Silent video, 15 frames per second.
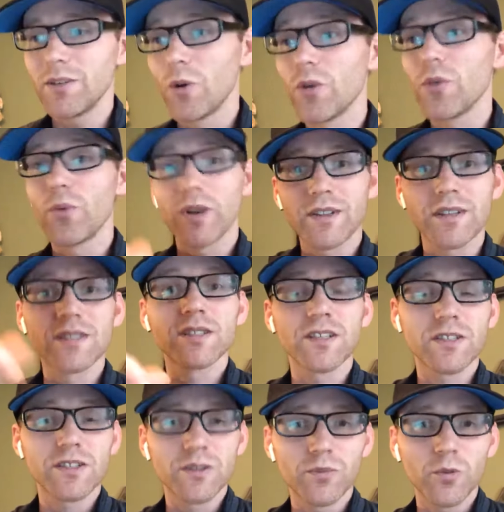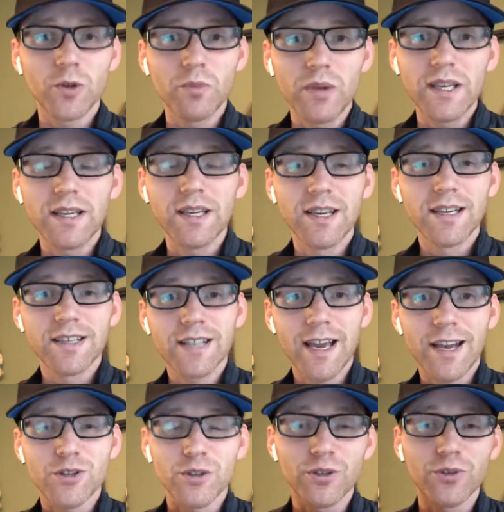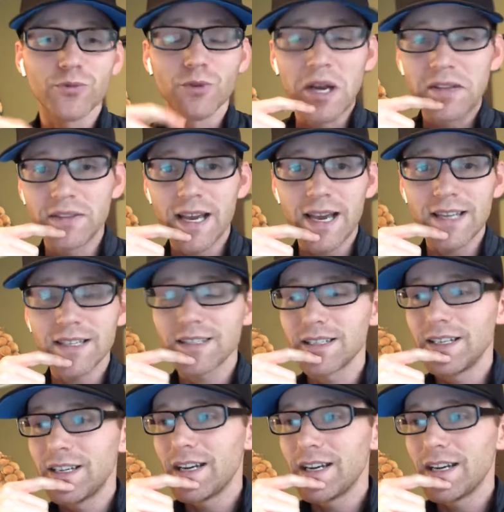or what the system would be to actually run that.